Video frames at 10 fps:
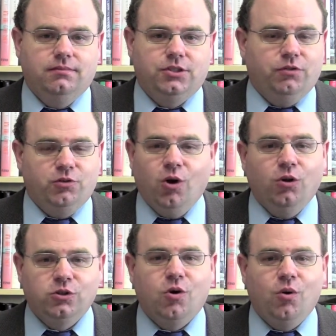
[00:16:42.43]
So if
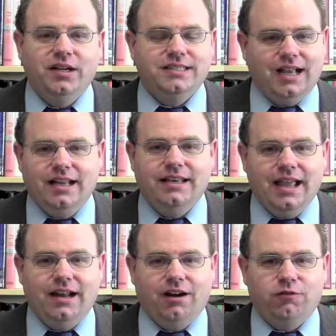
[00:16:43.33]
gold coins on
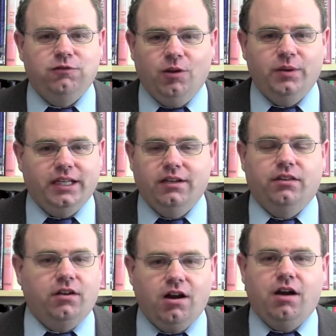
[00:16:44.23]
net are flowing into
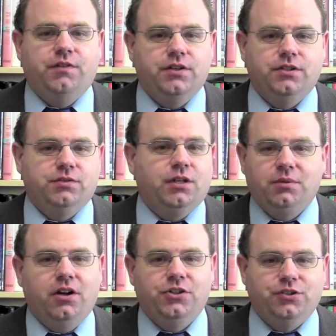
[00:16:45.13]
the coffers of
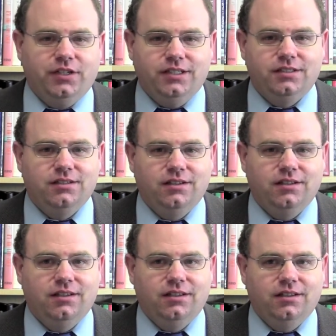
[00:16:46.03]
some countries,
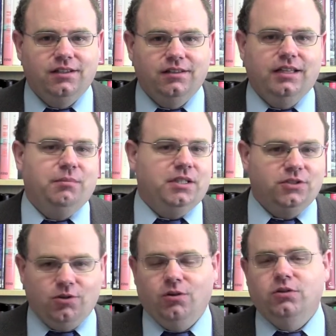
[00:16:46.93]
that
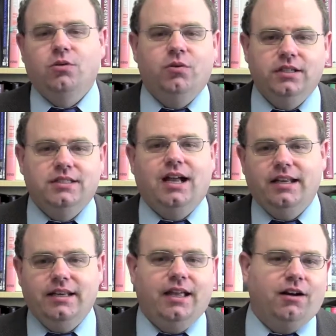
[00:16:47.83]
means gold coins
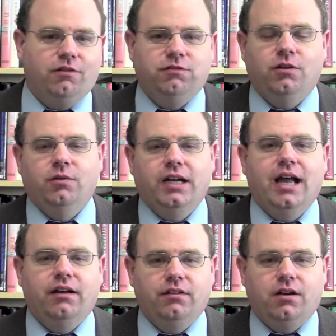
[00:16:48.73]
on net are flowing
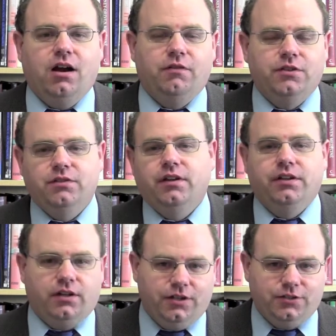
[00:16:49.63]
out of the coffers of
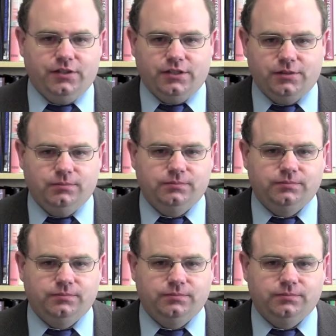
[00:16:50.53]
other countries.